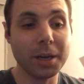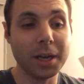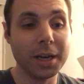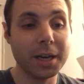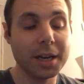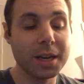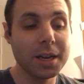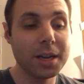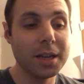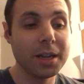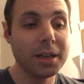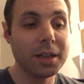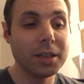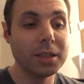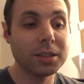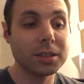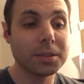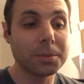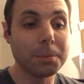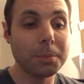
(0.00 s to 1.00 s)
But
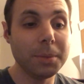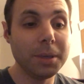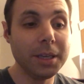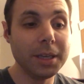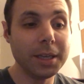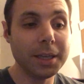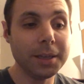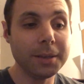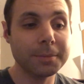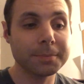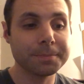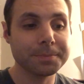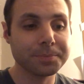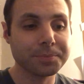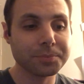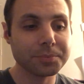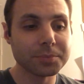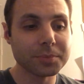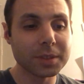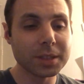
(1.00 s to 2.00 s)
to me,
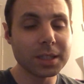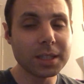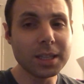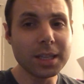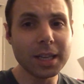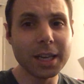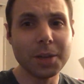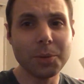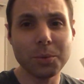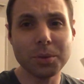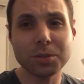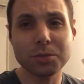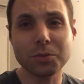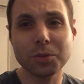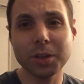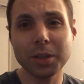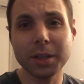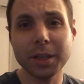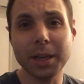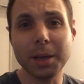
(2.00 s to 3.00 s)
it was
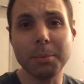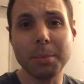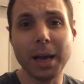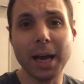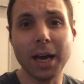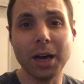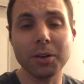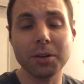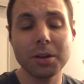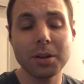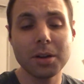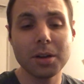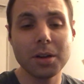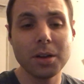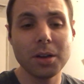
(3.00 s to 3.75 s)
really about